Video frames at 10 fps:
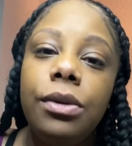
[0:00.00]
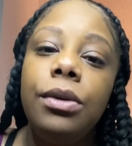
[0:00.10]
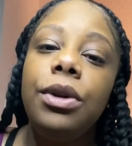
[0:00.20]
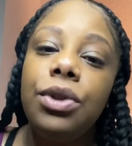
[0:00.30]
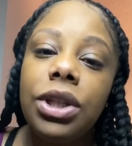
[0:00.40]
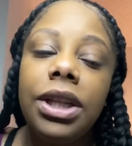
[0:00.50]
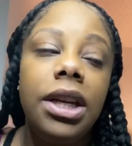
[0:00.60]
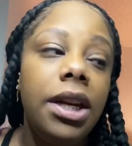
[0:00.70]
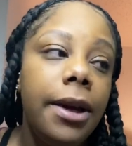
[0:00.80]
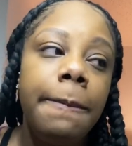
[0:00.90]

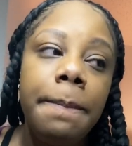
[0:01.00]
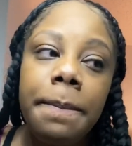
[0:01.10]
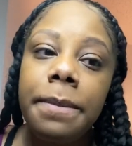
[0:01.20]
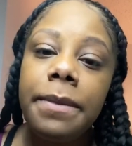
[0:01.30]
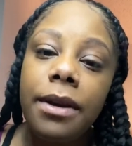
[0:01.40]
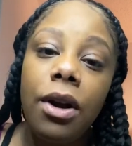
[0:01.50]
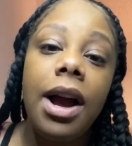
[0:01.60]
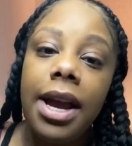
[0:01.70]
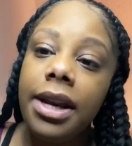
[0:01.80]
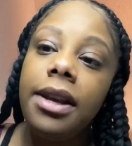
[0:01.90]
usually are
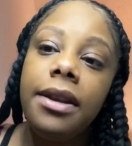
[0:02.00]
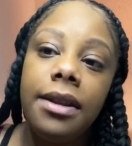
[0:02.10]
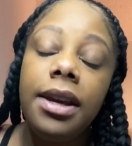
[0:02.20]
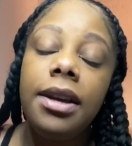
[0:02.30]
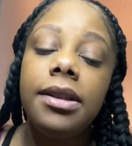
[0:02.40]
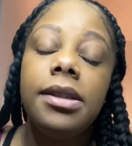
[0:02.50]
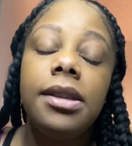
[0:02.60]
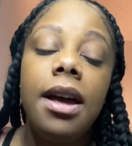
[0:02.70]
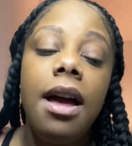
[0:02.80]
hiding things.